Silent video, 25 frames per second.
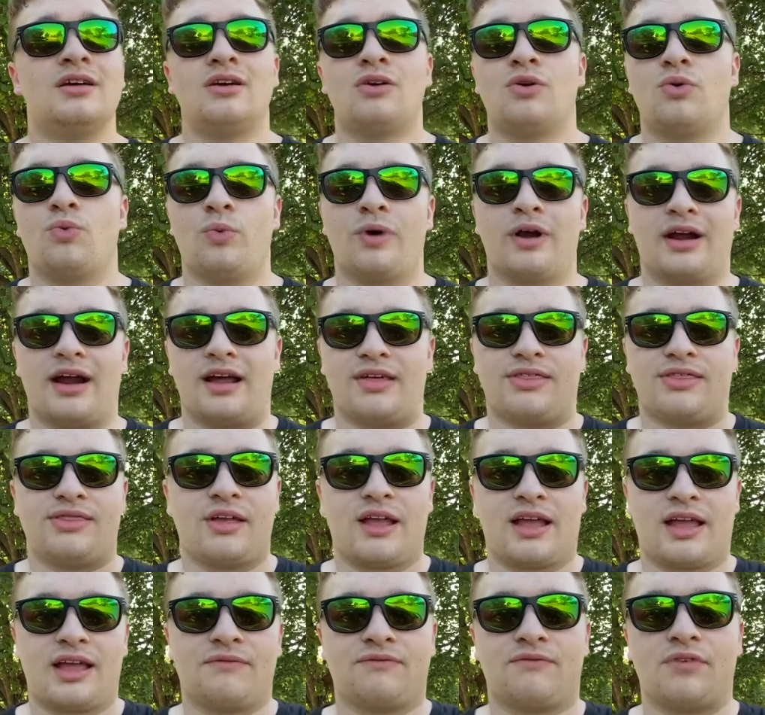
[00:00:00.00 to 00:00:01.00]
where I
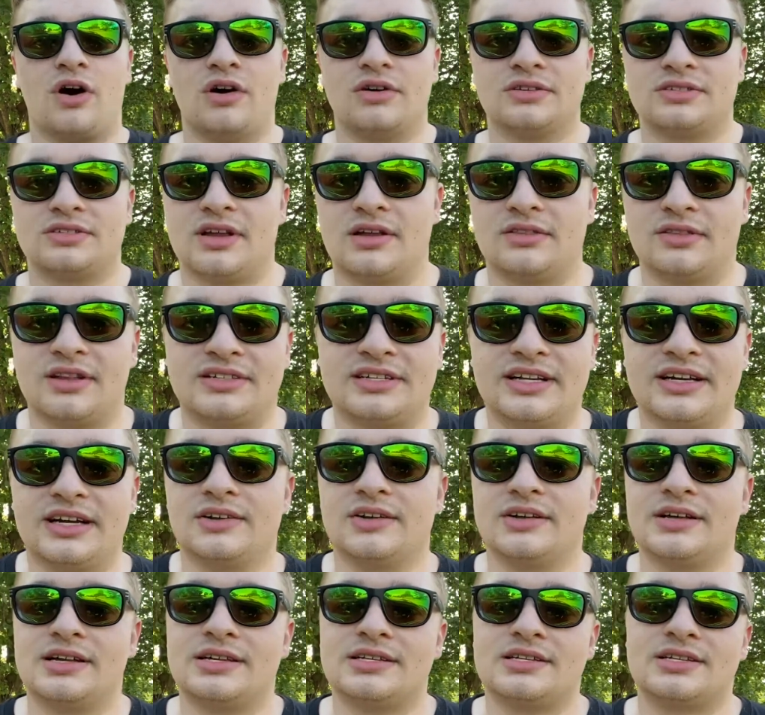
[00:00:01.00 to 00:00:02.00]
think it falls on the
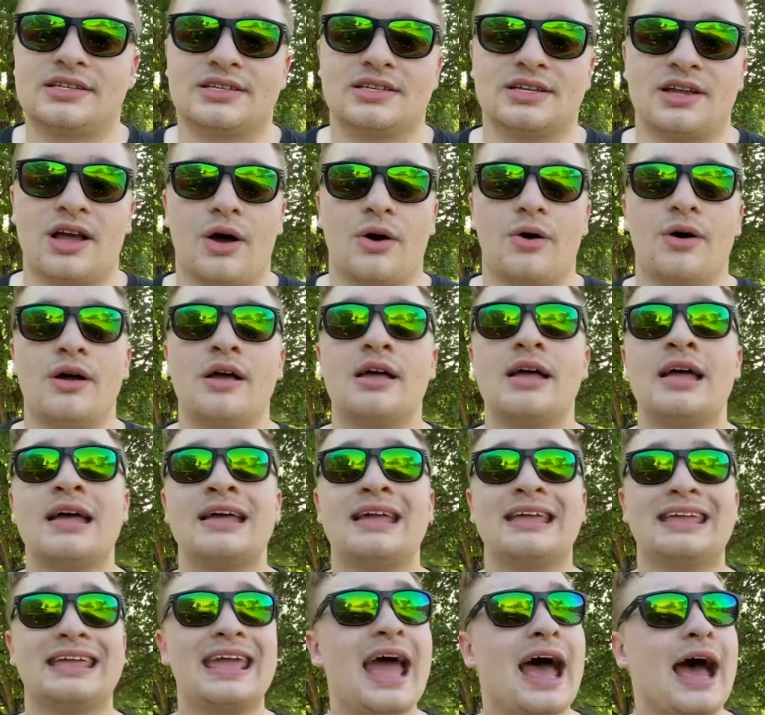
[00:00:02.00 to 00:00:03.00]
tier list. So,
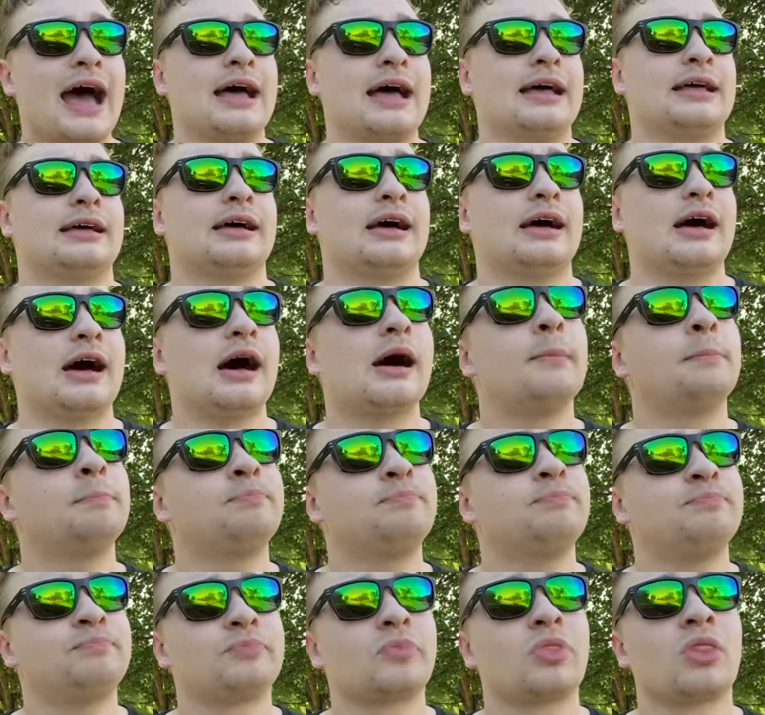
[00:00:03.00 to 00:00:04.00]
yeah,
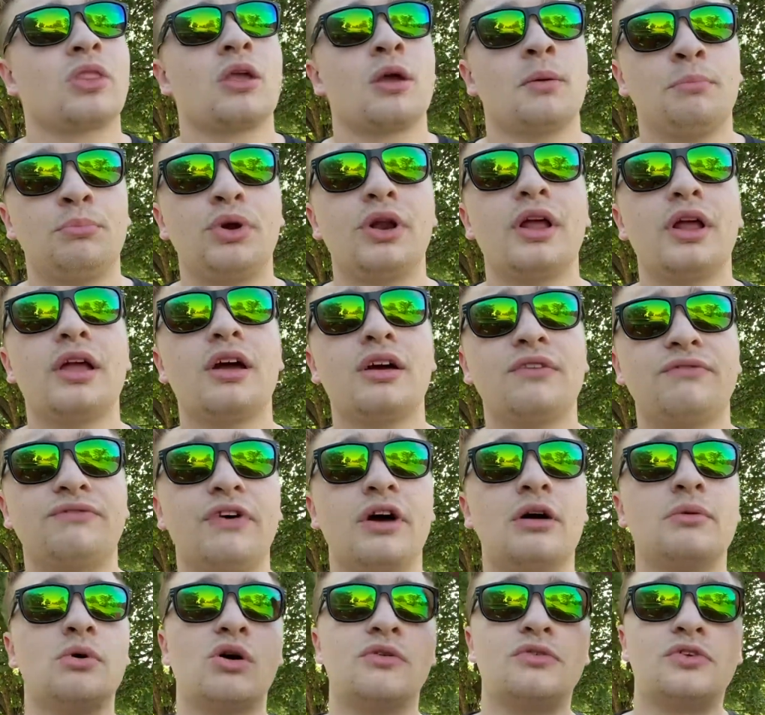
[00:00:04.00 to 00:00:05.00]
pretty good
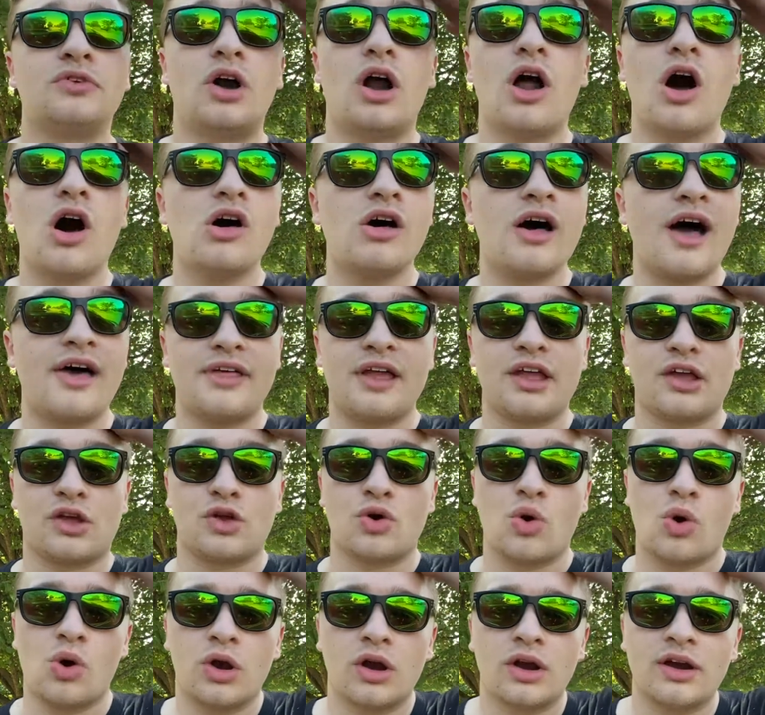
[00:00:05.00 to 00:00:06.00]
film overall. I think
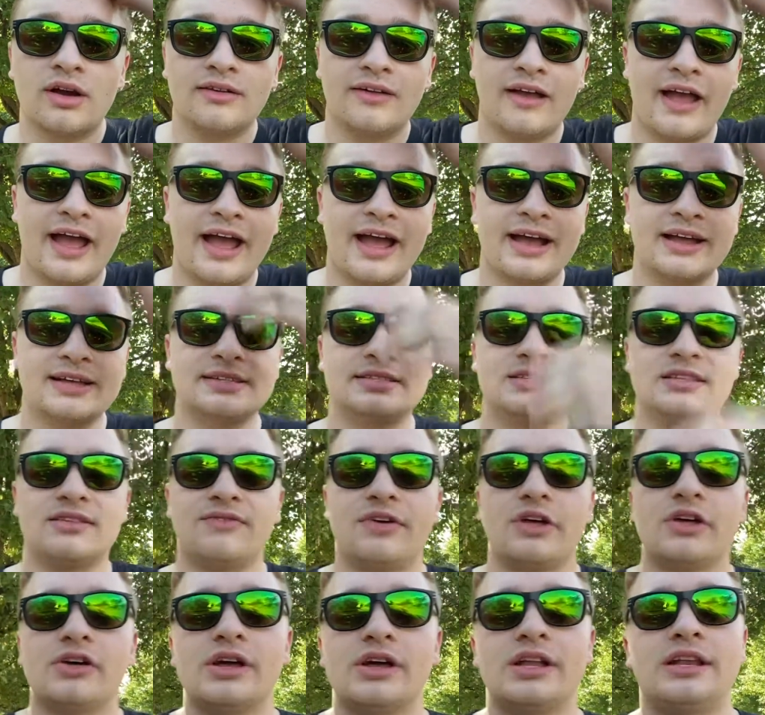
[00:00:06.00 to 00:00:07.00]
Gore as the
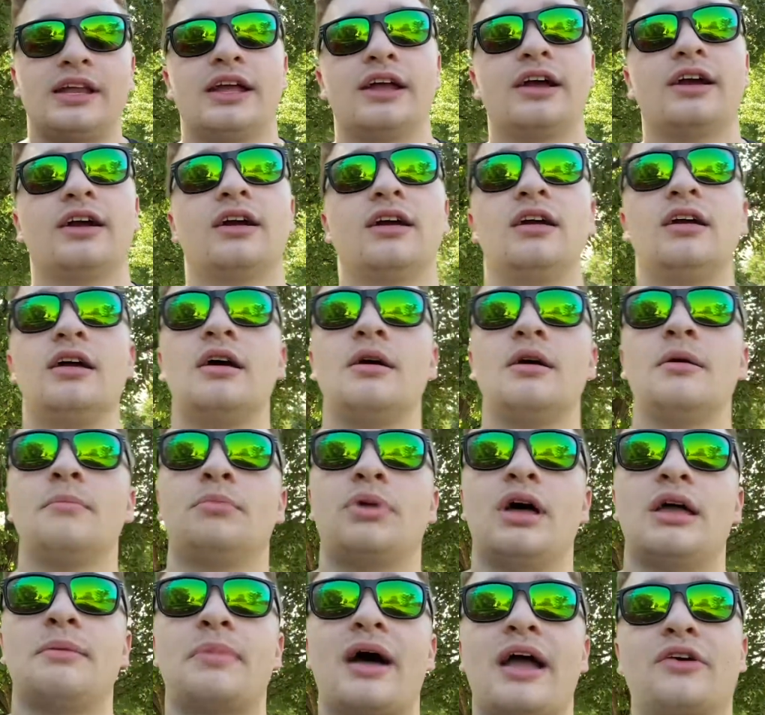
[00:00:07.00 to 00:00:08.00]
villain here,
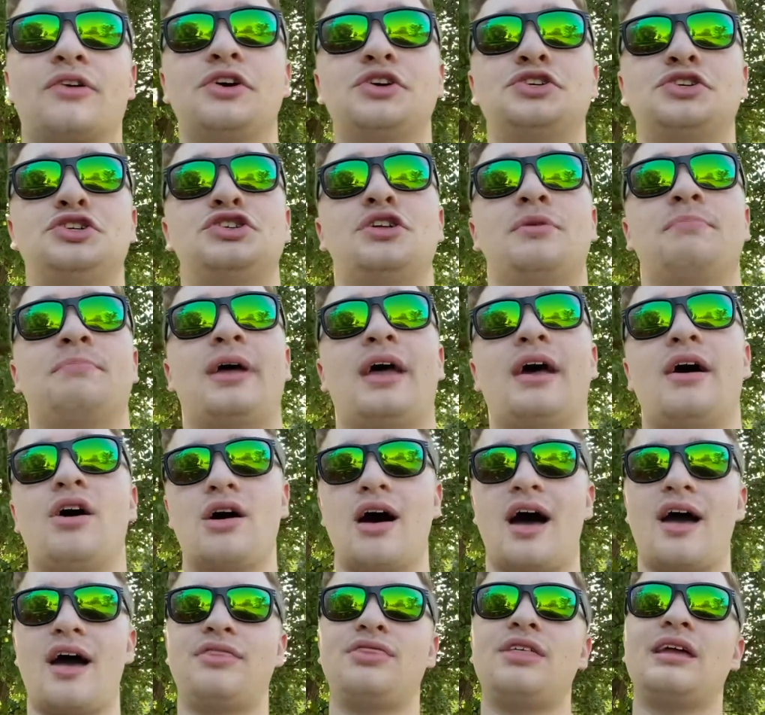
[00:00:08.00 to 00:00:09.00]
played by Christian
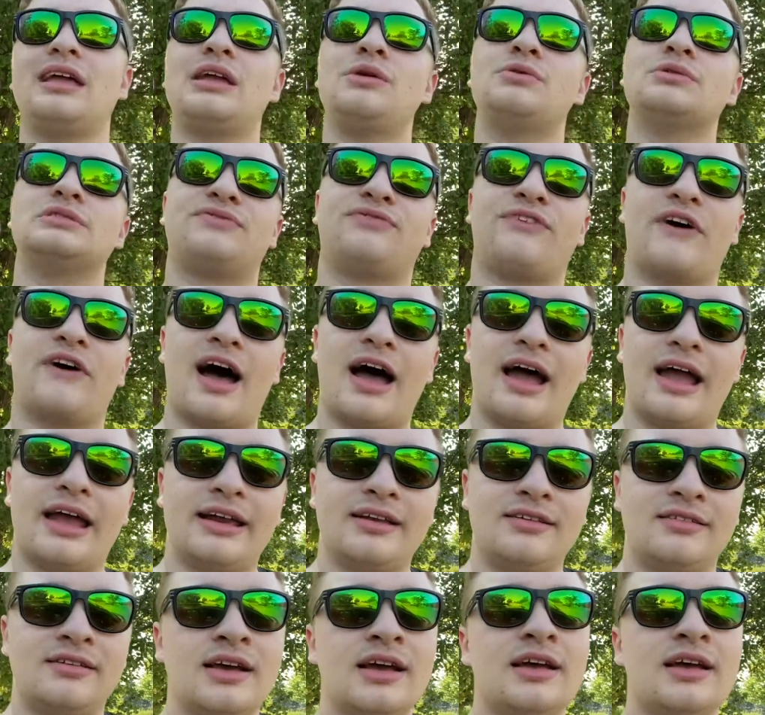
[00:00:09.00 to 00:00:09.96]
Bale, I think he was fine.